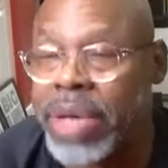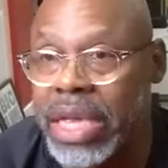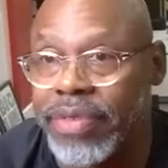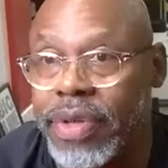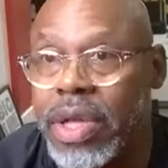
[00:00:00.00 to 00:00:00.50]

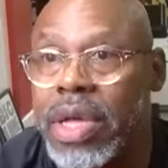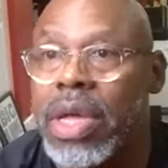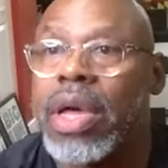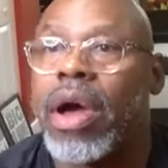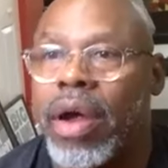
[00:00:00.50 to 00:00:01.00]
beef,
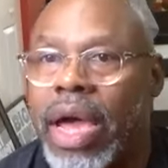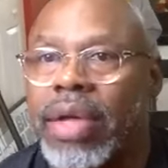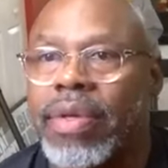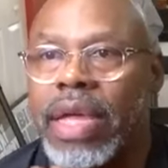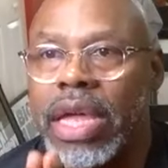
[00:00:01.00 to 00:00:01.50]
all right?
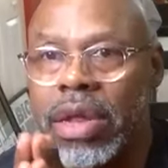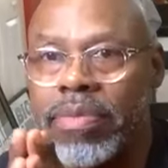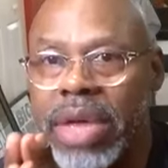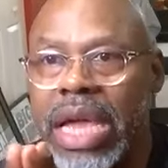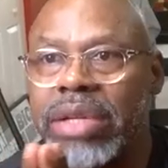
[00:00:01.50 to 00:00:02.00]
In the
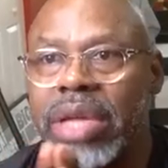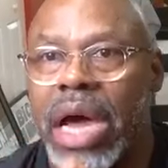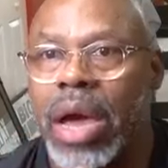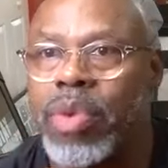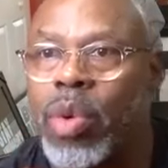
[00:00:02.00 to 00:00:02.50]

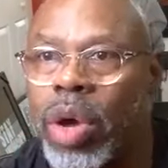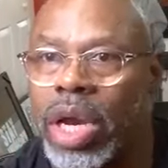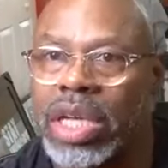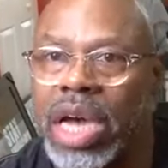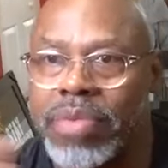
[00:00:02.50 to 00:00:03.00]
meantime, you want to
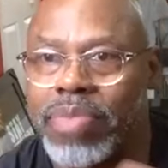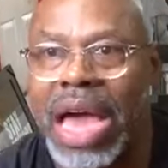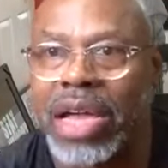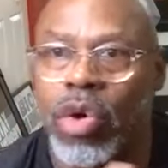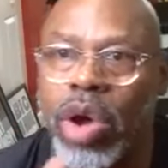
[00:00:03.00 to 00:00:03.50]
cut
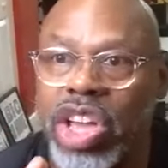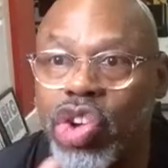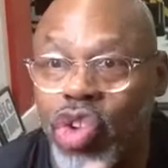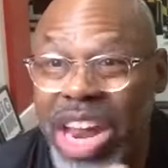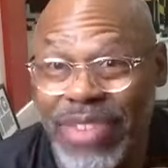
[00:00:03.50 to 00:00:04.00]
back on
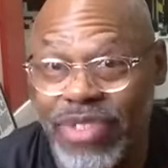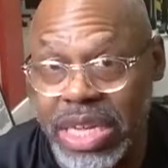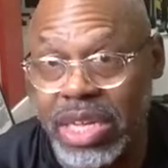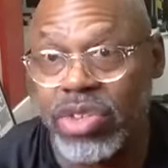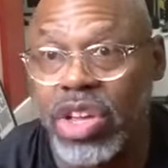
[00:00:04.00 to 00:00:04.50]

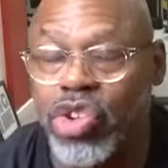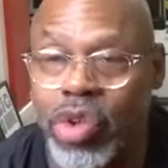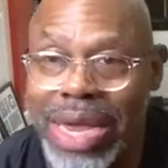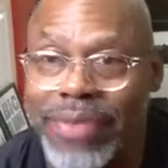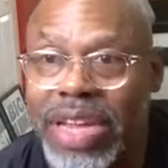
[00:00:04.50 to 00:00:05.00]

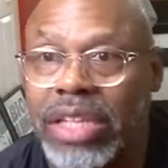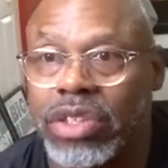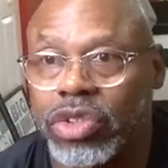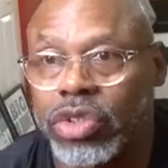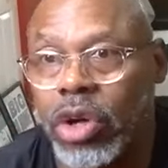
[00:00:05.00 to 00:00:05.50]
gravies
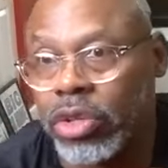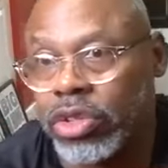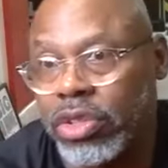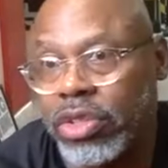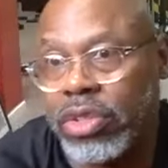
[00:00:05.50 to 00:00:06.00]
and sauces.